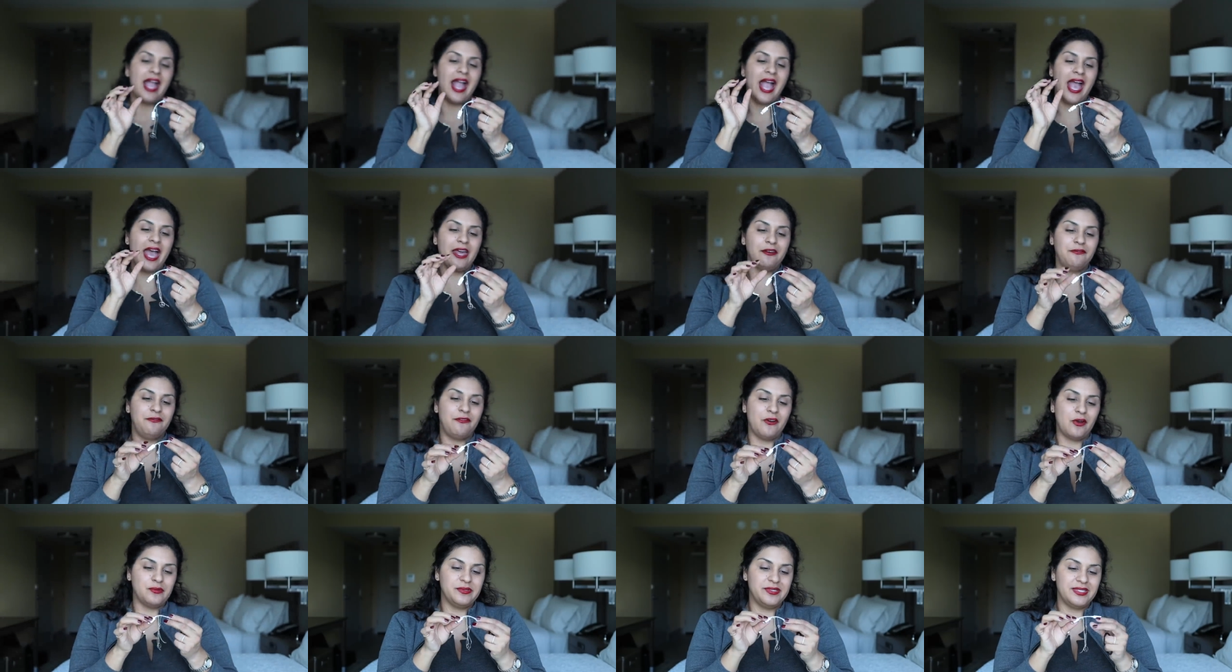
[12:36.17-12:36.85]

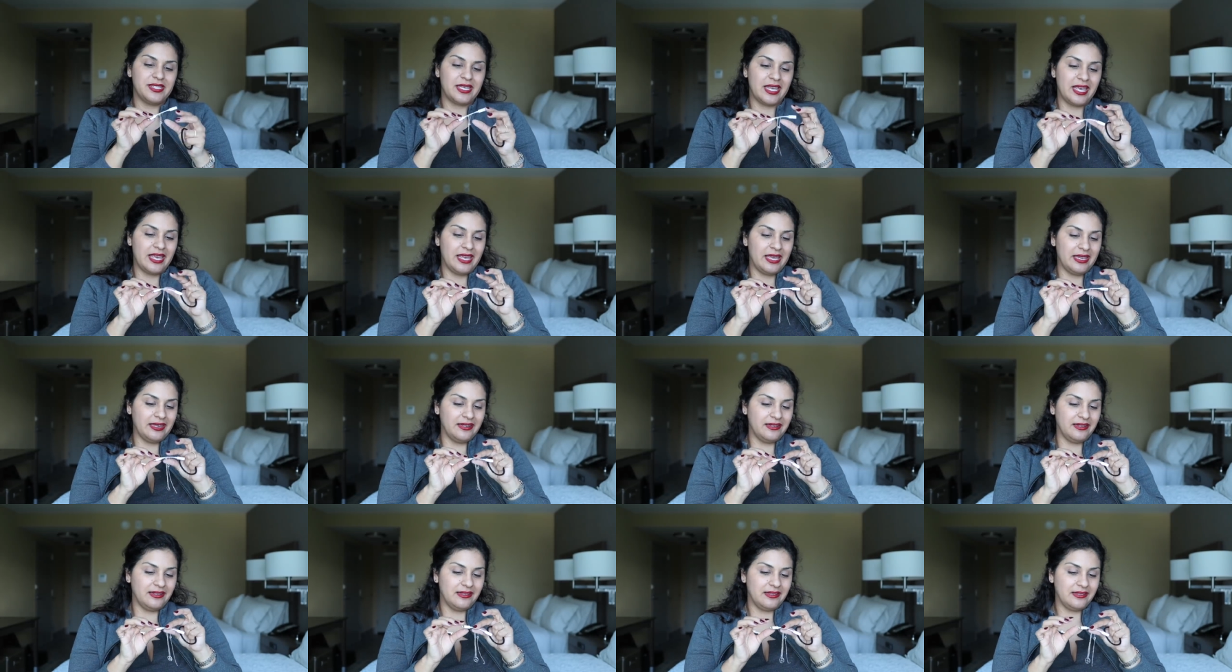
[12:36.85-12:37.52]
headphones
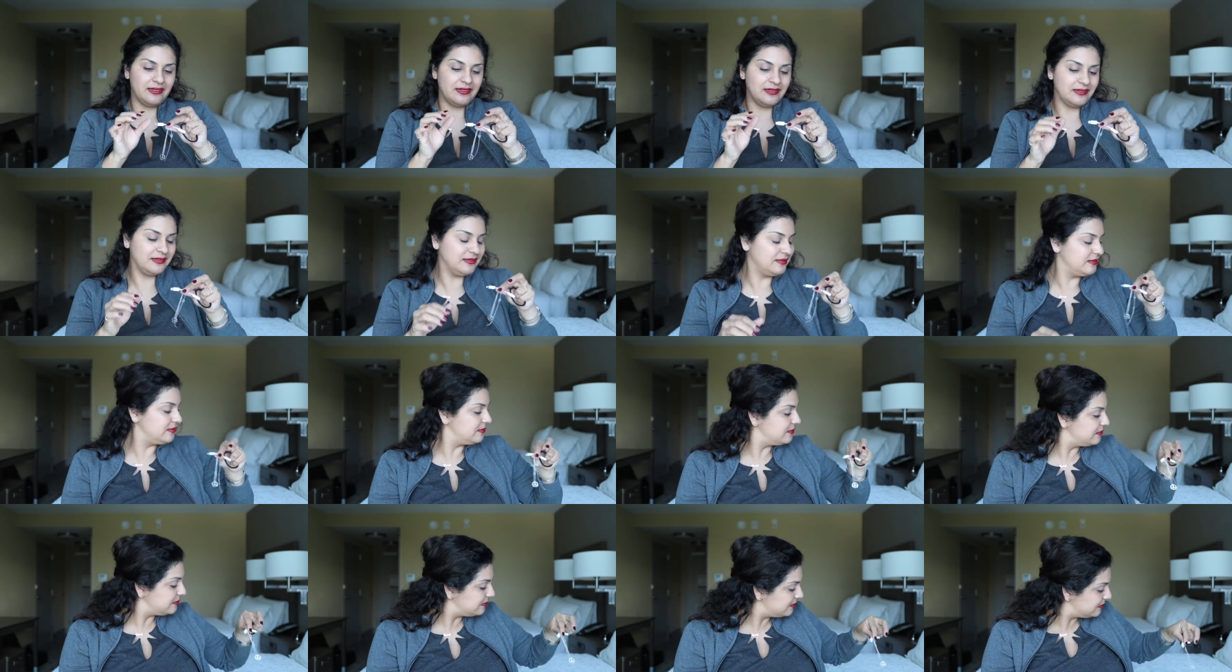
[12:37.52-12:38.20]
in.
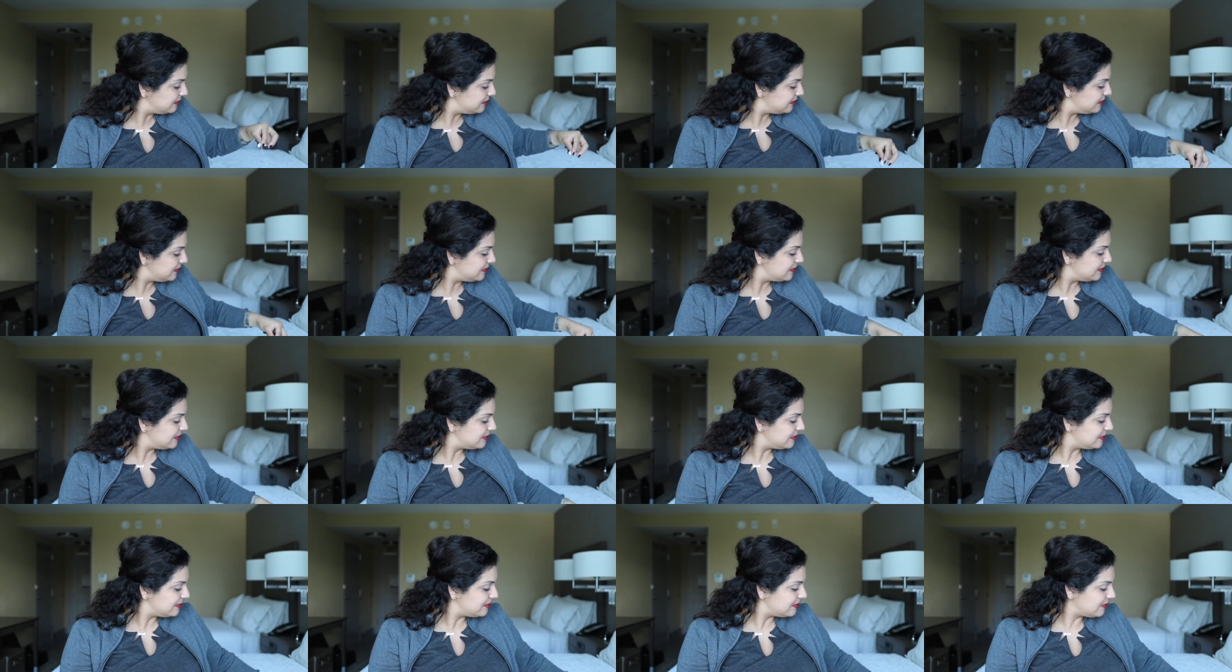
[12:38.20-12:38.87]

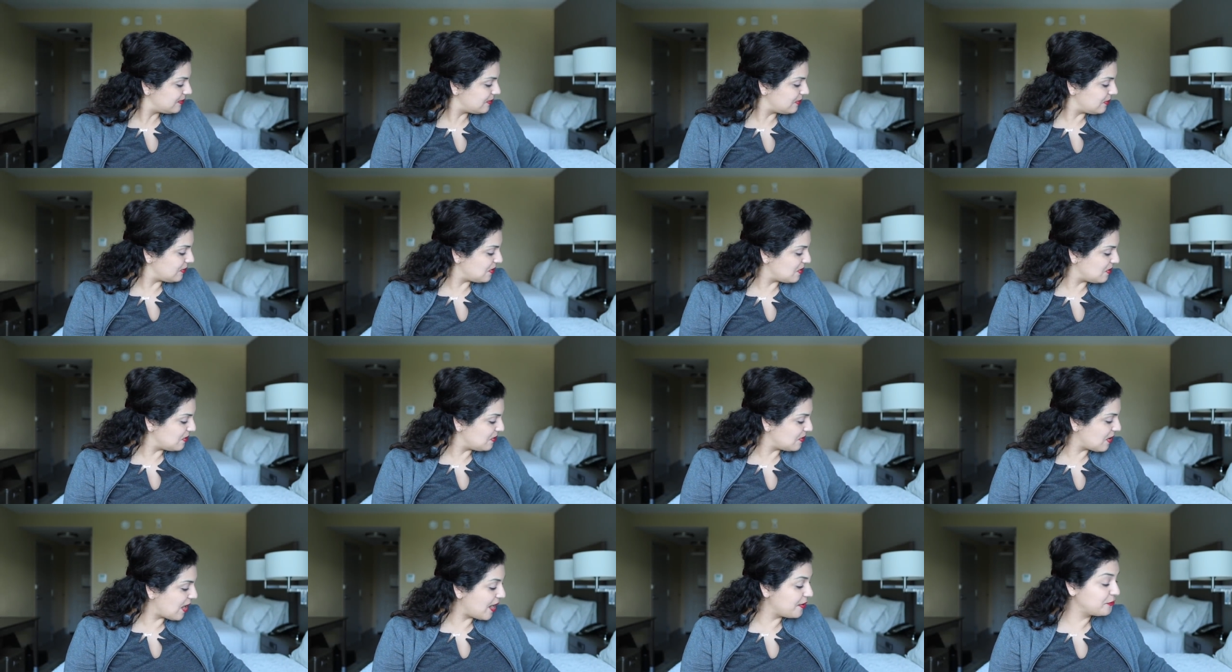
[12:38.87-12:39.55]

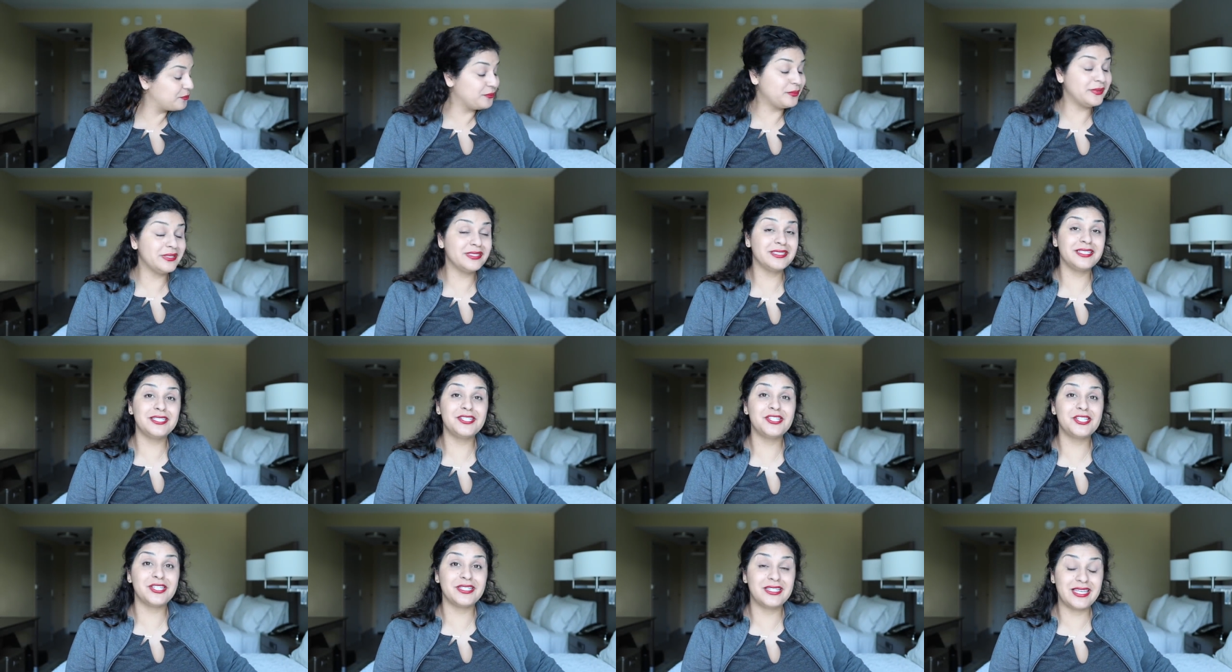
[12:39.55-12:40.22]
Oh, I
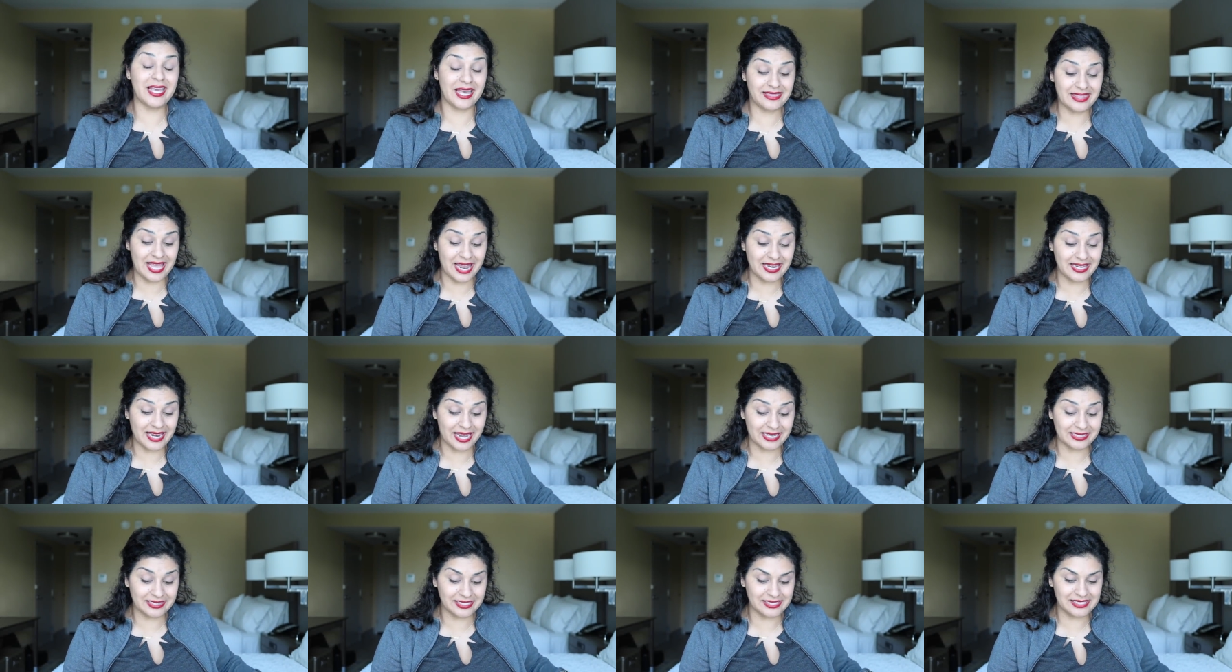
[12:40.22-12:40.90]
really should get that
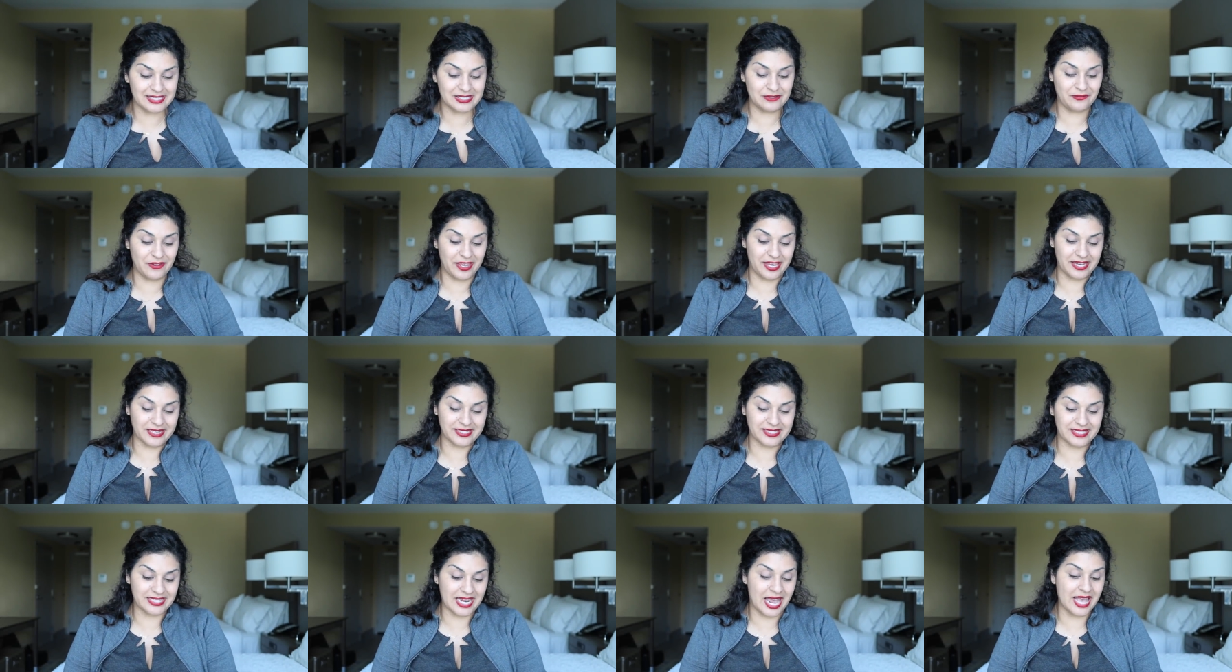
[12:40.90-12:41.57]
necklace
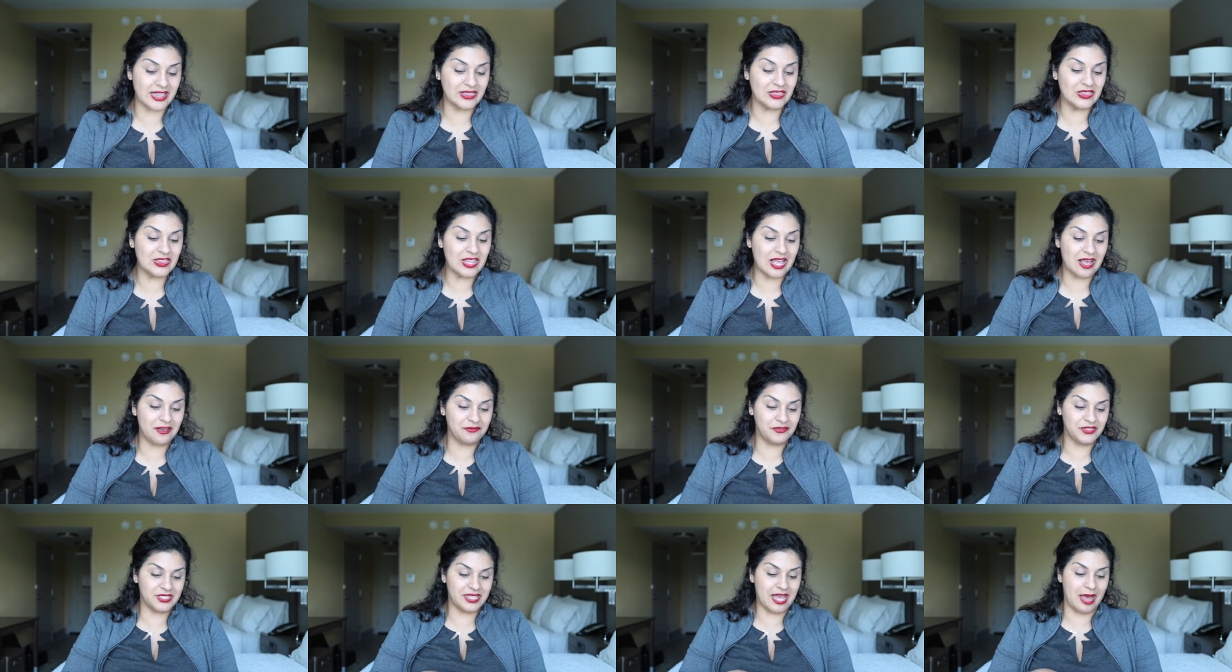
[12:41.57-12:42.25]
fixed. I
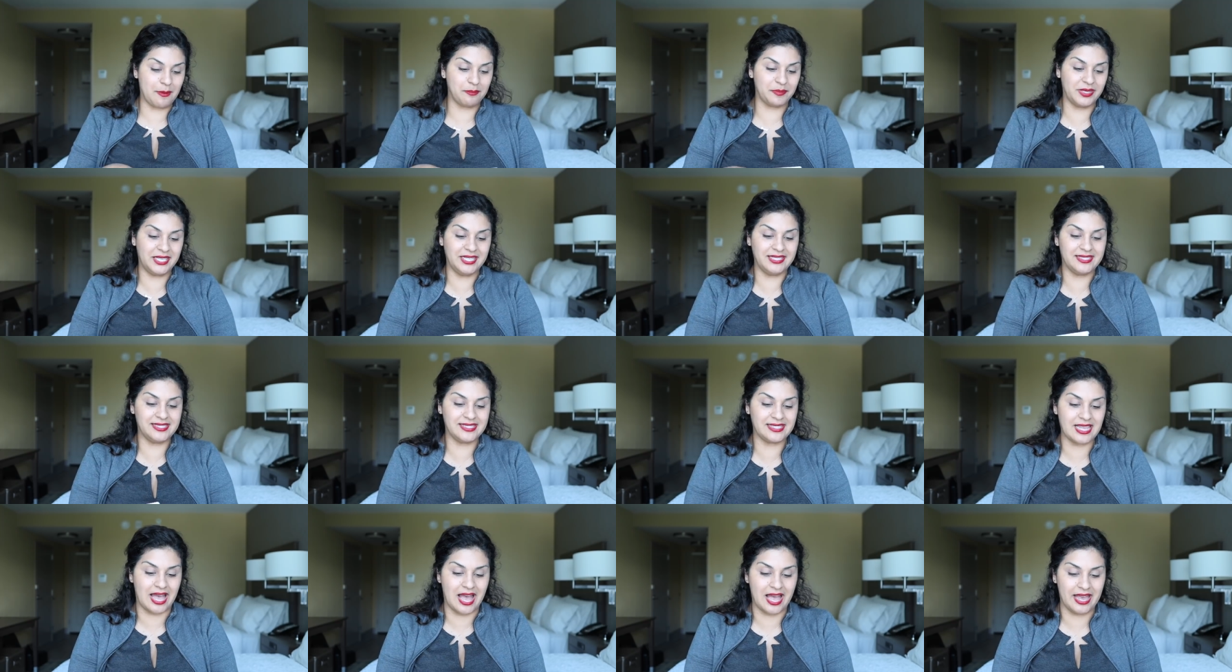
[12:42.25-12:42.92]
loved that
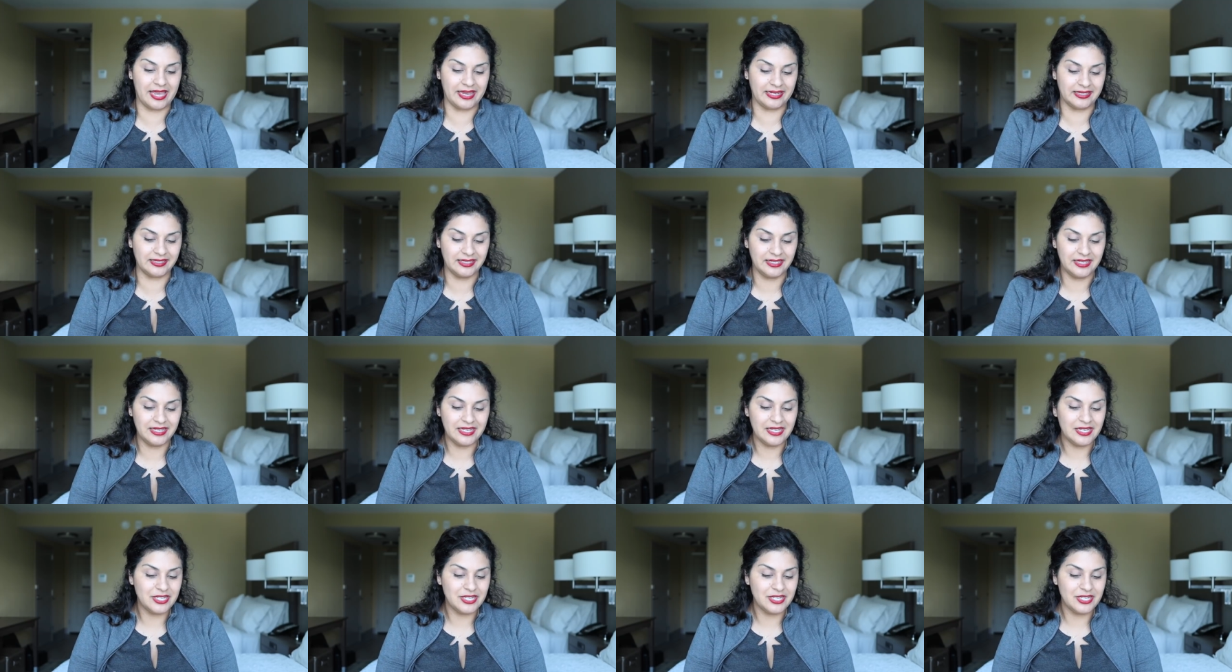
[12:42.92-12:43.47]
peace sign.